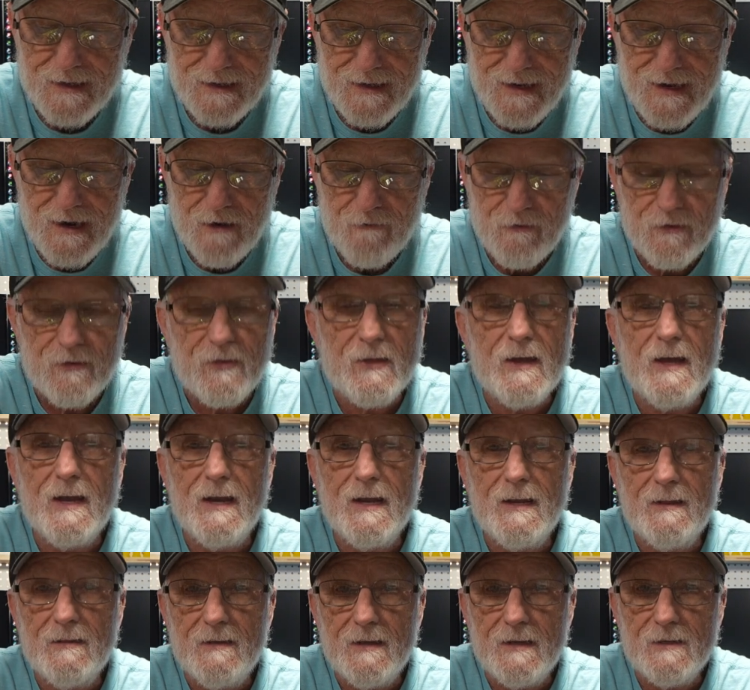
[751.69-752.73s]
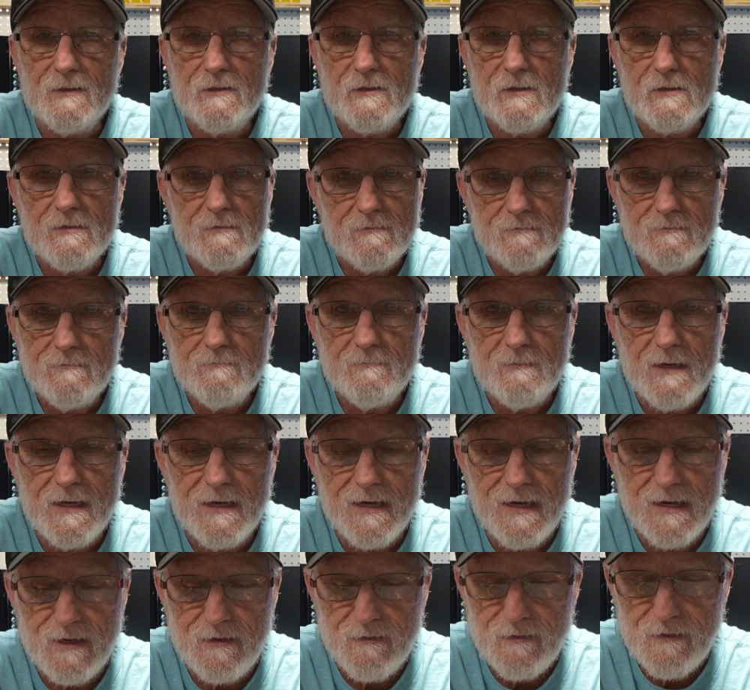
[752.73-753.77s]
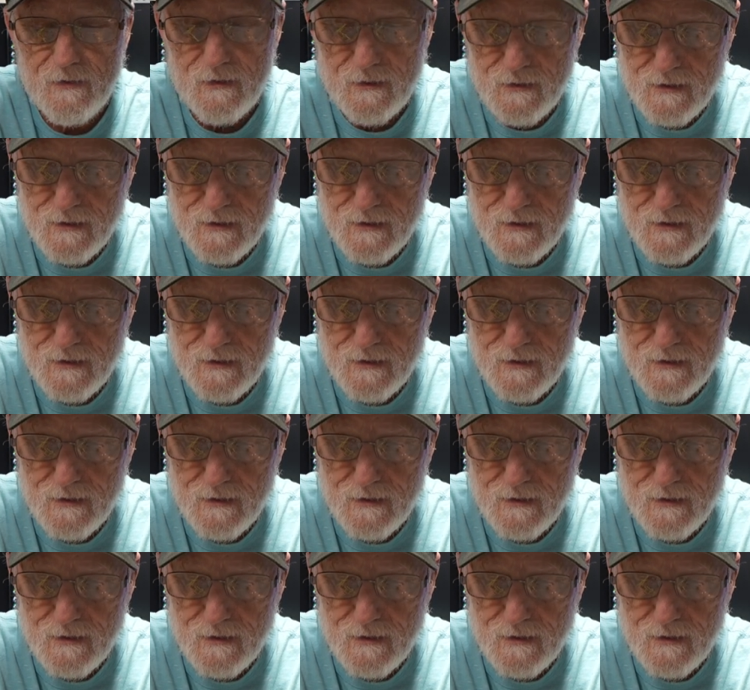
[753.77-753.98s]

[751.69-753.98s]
everything that's made,